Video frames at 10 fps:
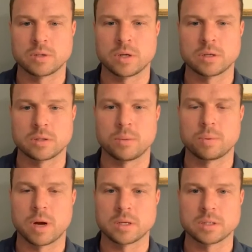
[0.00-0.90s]
on a
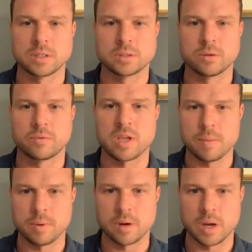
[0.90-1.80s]
project is sort of keeping
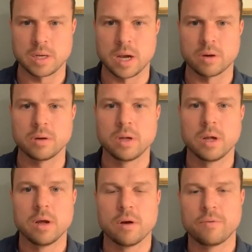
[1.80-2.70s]
your head down,
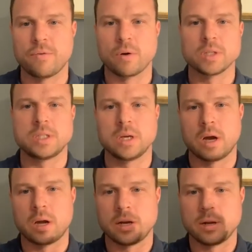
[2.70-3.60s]
focusing
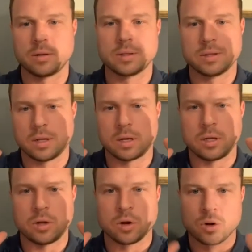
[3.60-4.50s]
on
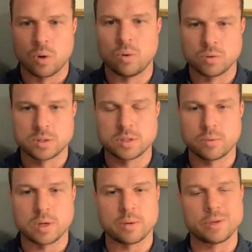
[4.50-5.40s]
your goals,
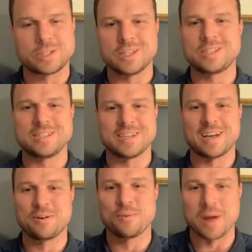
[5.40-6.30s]
which this is a
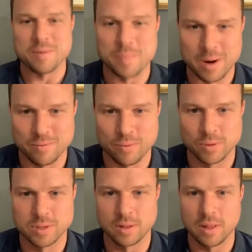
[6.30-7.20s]
great metaphor
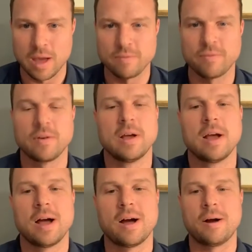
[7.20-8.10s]
to life.
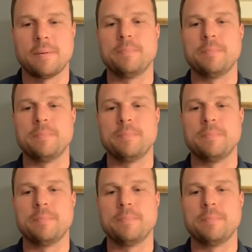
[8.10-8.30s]
Um,